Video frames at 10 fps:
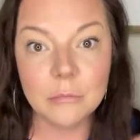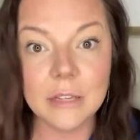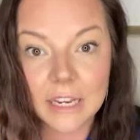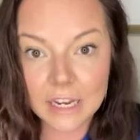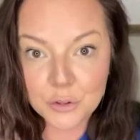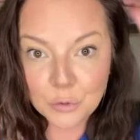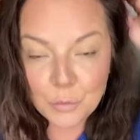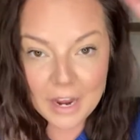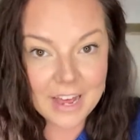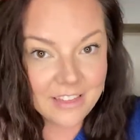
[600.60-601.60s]
either
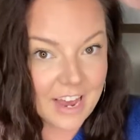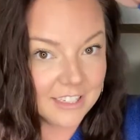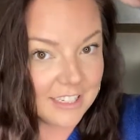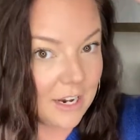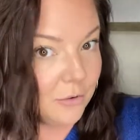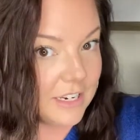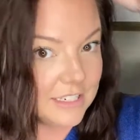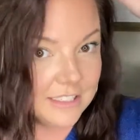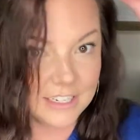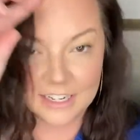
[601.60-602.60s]
way, that's how easy it